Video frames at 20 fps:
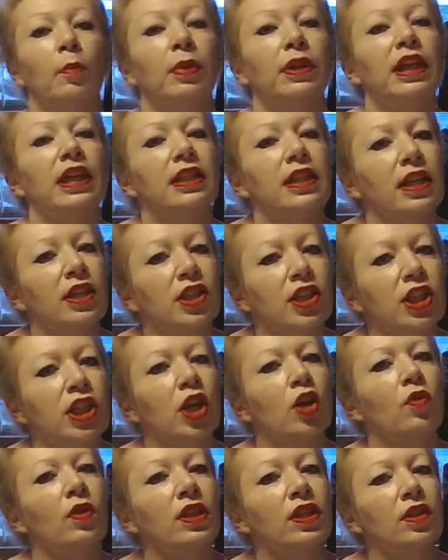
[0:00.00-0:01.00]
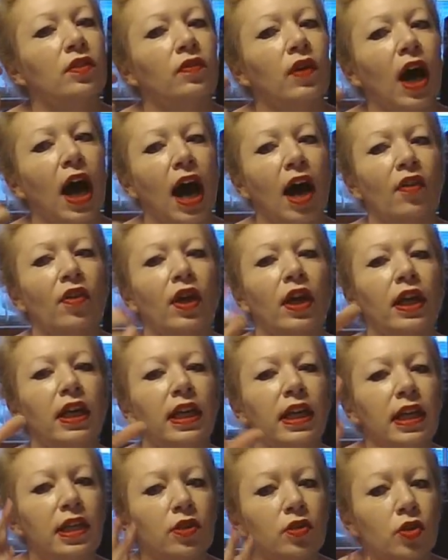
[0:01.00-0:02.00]
But there's a series of other
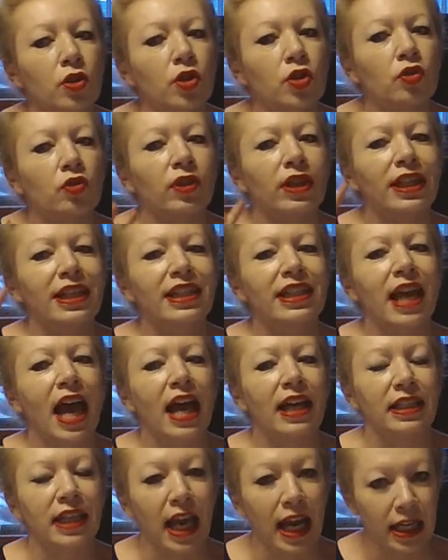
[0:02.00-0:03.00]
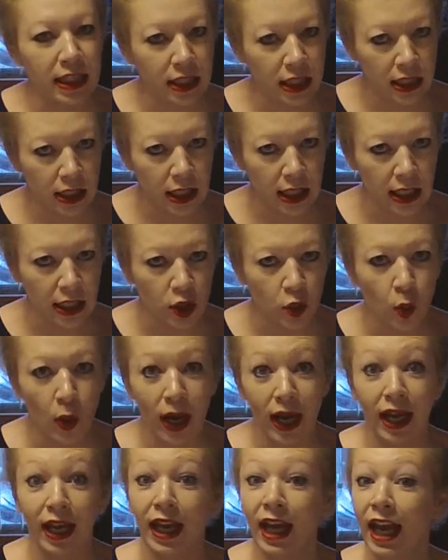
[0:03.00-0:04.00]
industries and entities
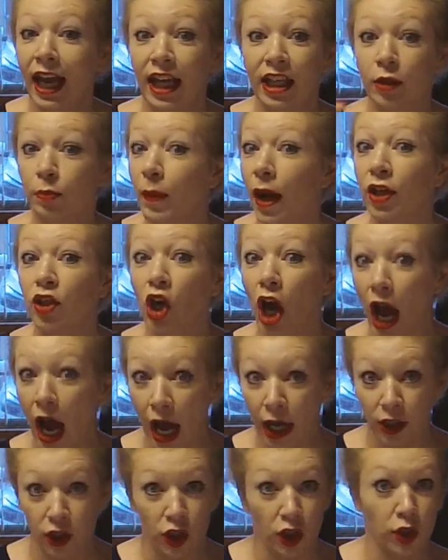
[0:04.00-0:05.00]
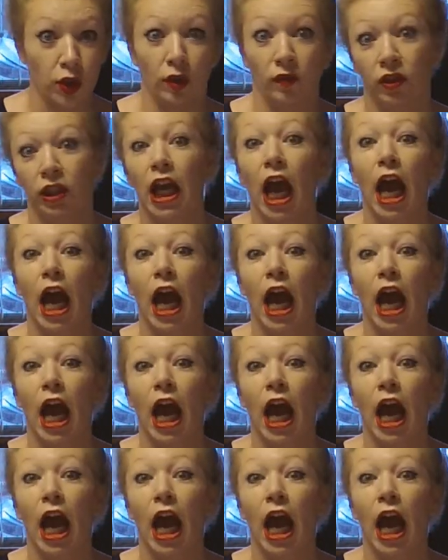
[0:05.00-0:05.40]
where it's much harder to sort of